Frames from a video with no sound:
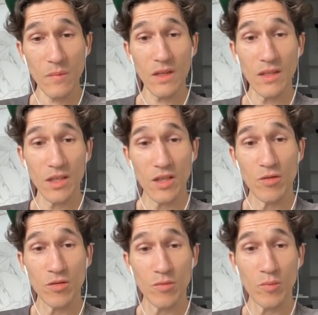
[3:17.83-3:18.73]
And he's
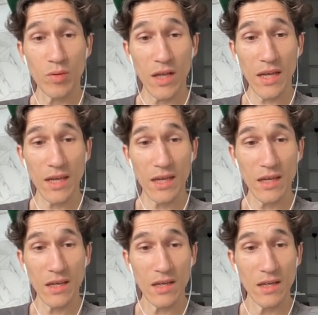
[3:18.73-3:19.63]
gonna play
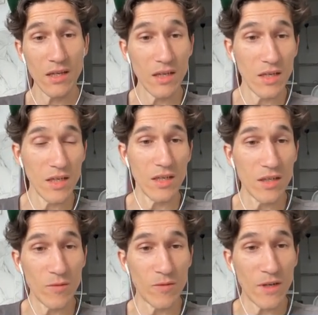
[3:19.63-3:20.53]

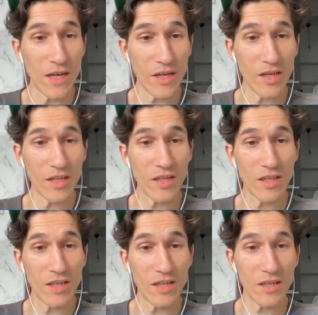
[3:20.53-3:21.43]
very,
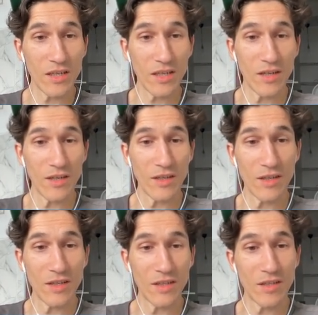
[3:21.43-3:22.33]

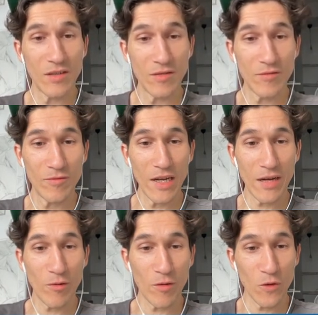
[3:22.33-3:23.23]
uh, very
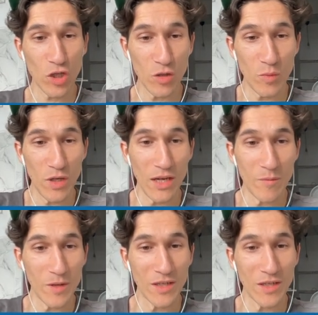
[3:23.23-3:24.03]
the ship game.